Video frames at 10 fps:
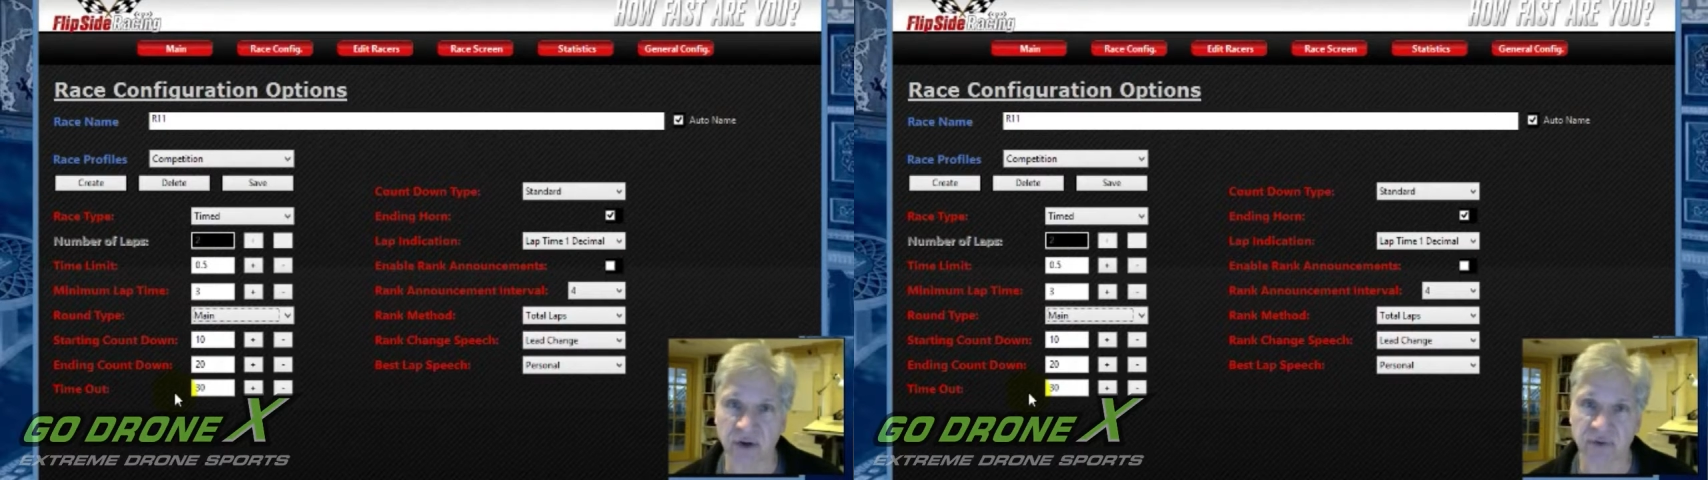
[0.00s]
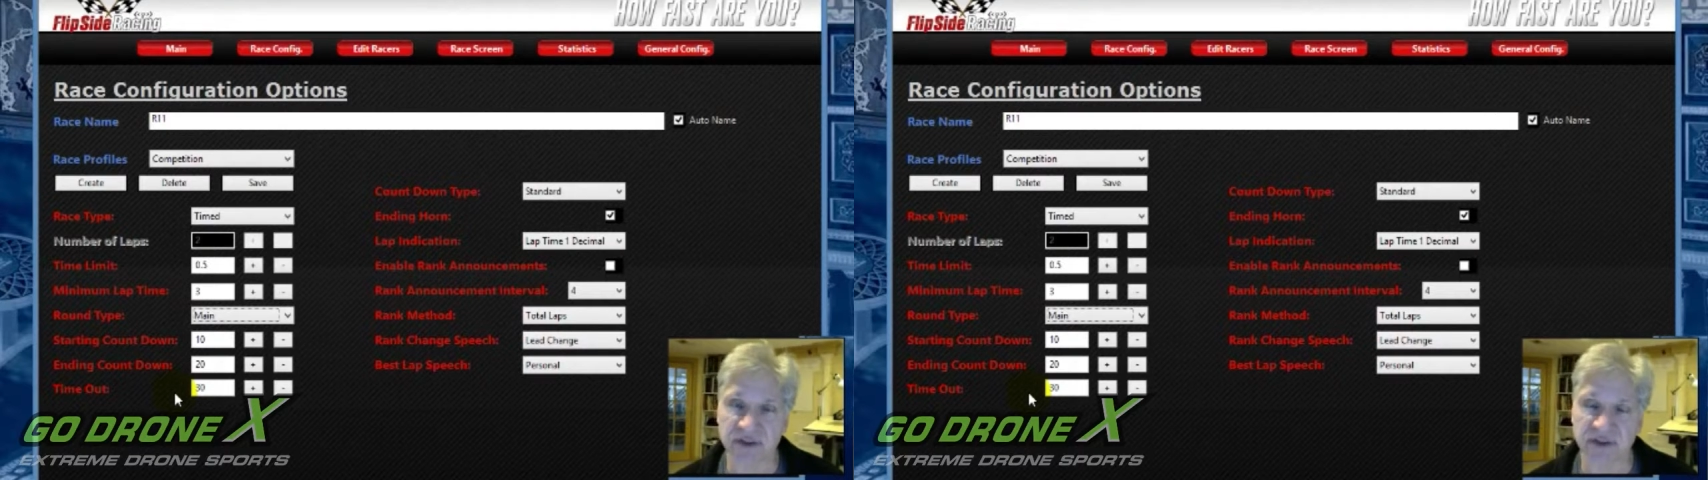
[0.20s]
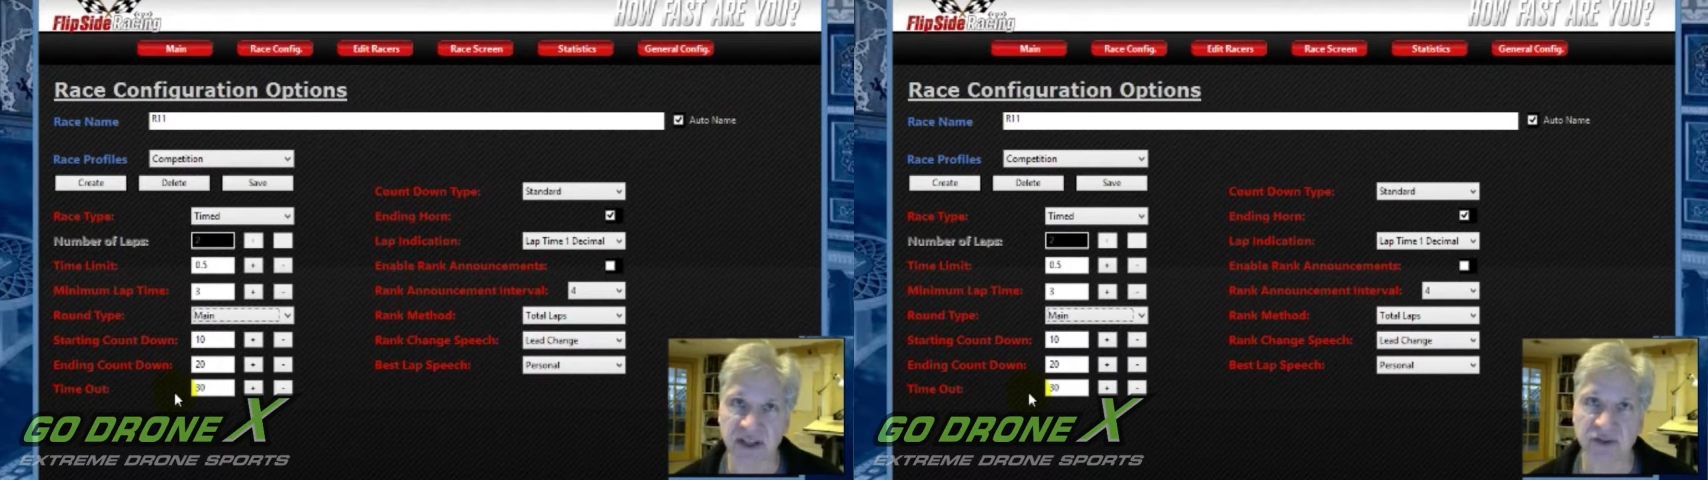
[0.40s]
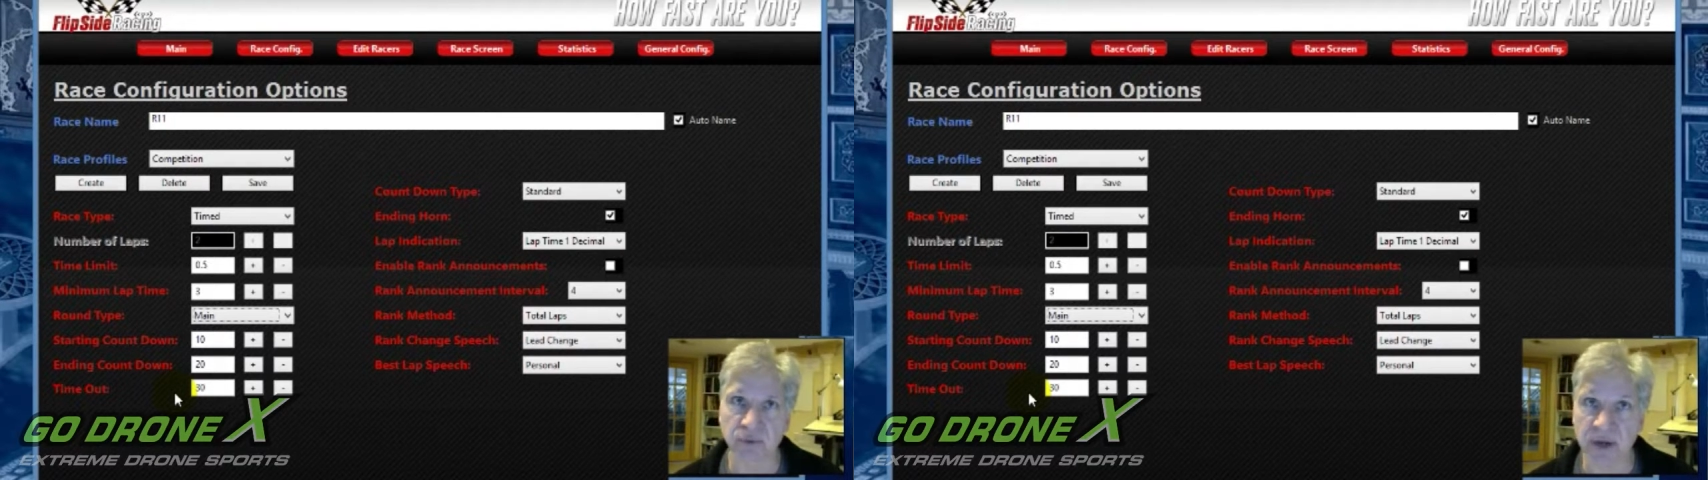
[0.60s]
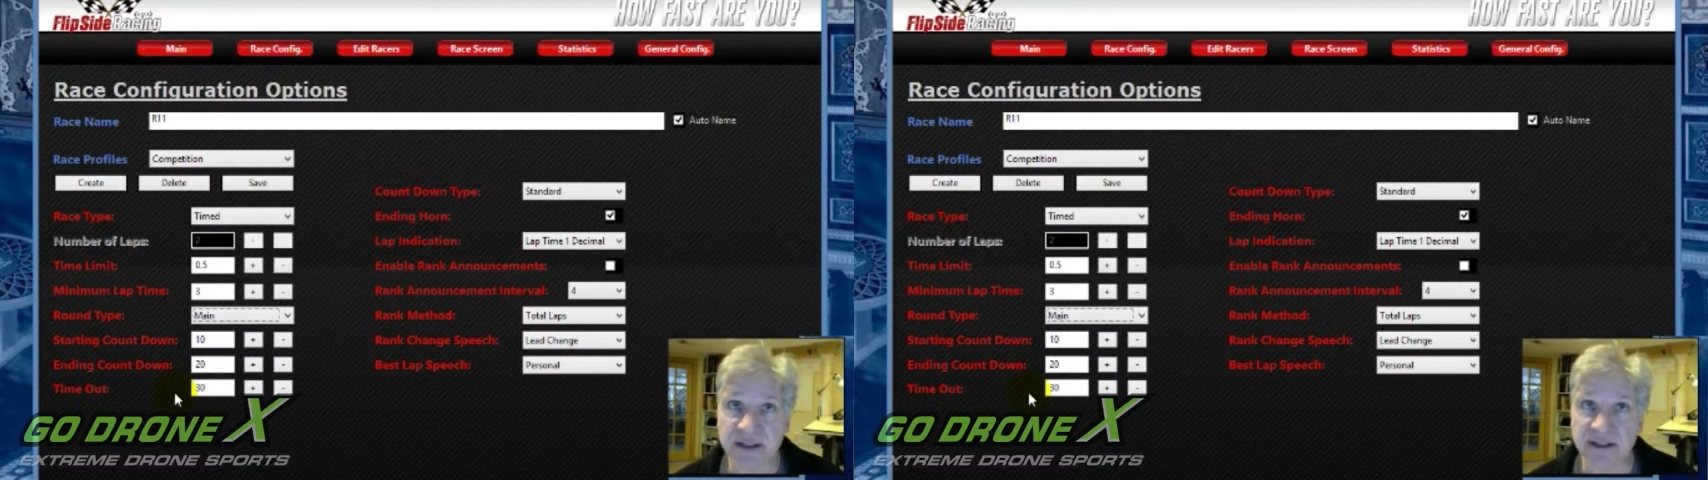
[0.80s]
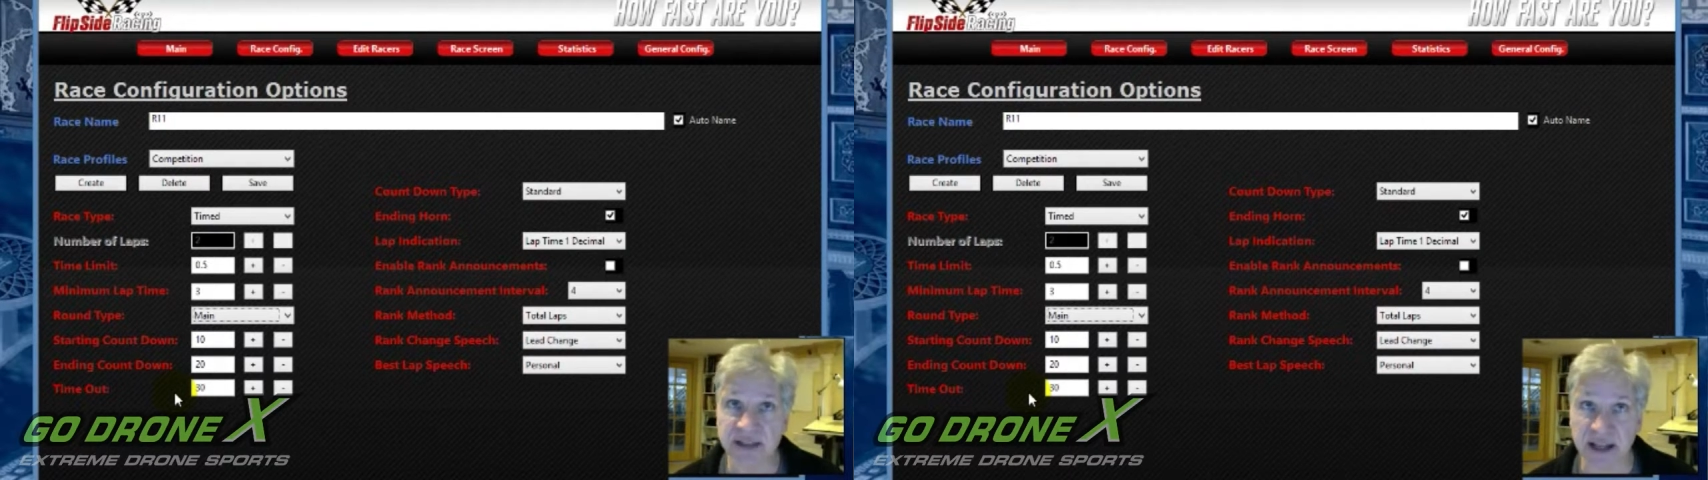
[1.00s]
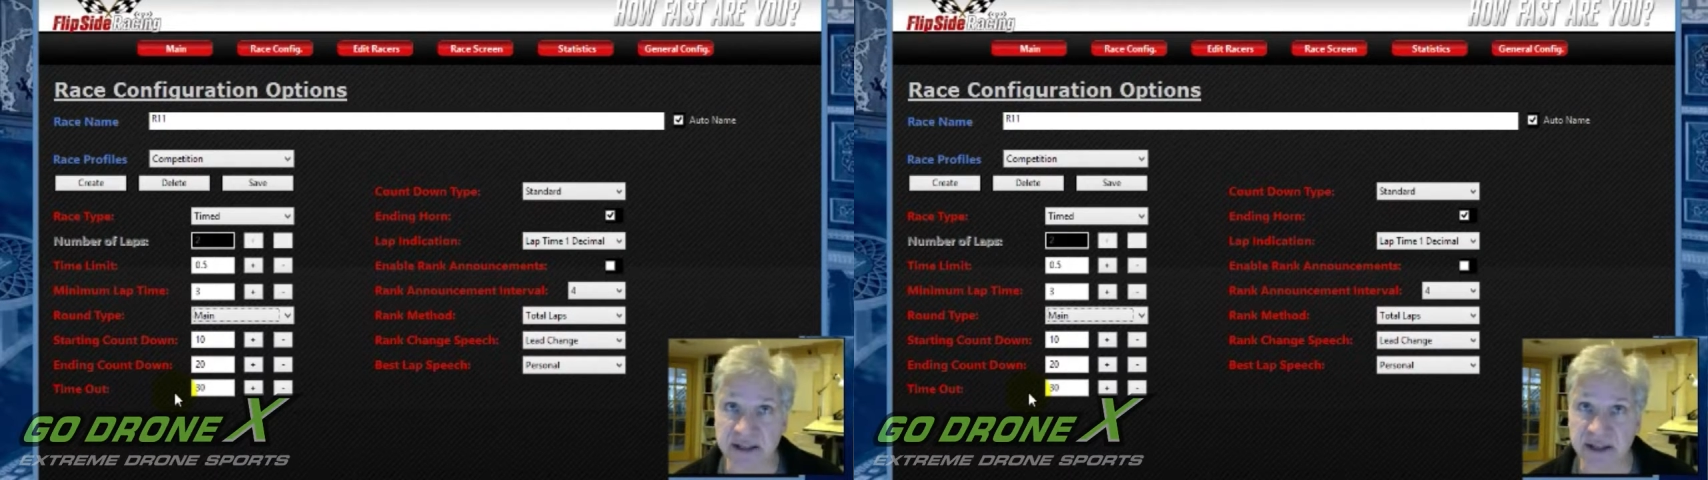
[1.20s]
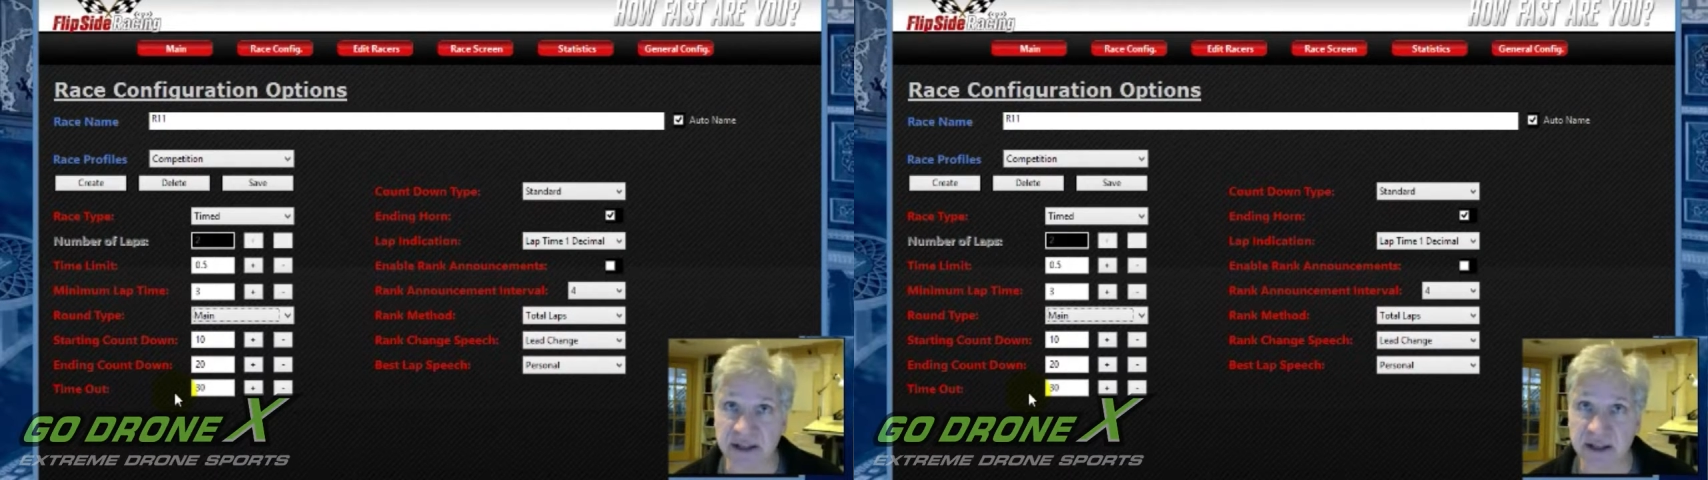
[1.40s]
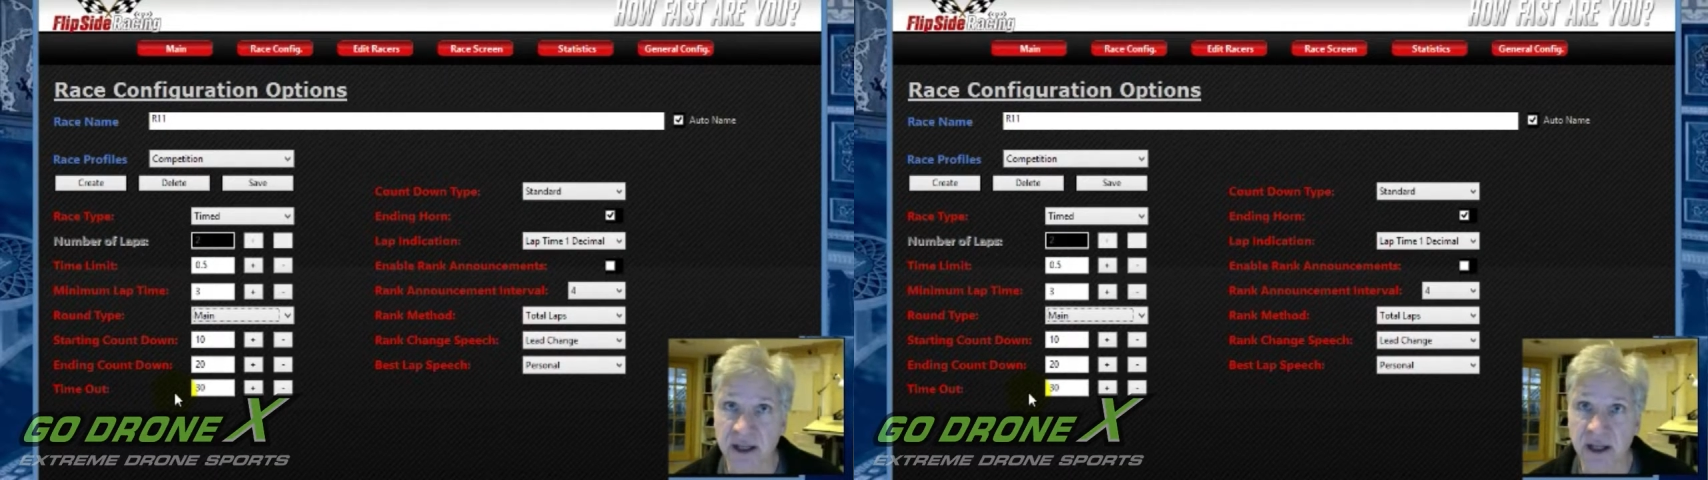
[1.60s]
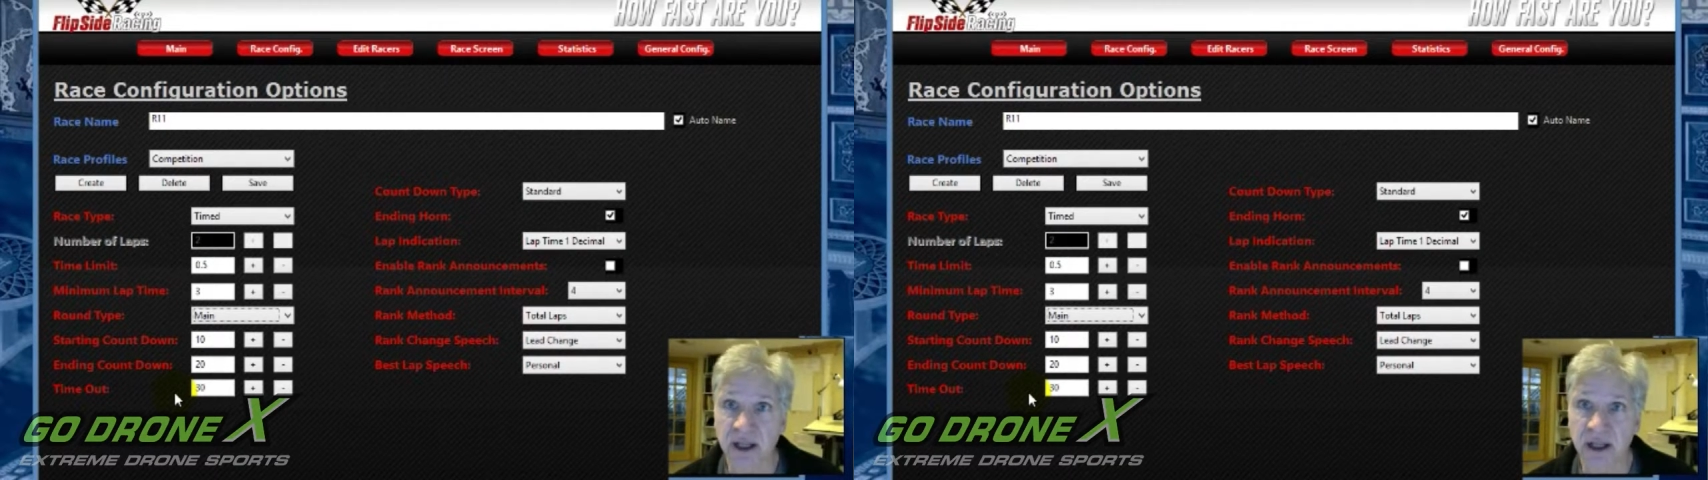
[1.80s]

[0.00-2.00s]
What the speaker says: so if it says race is ended,